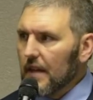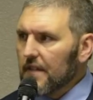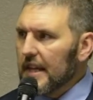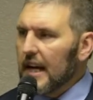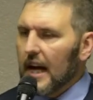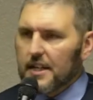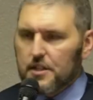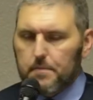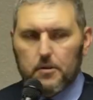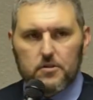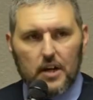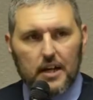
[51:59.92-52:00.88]
then I
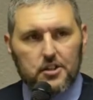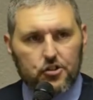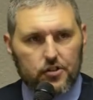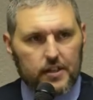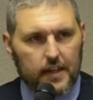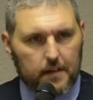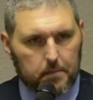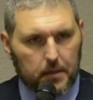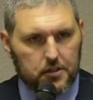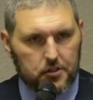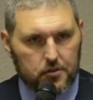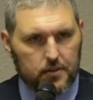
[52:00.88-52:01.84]
suppose I shouldn't have
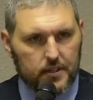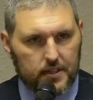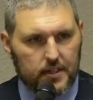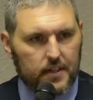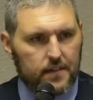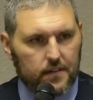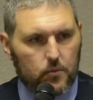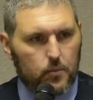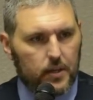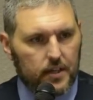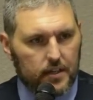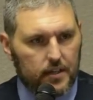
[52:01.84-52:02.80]
pleasure in the death of the
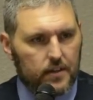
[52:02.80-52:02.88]
wicked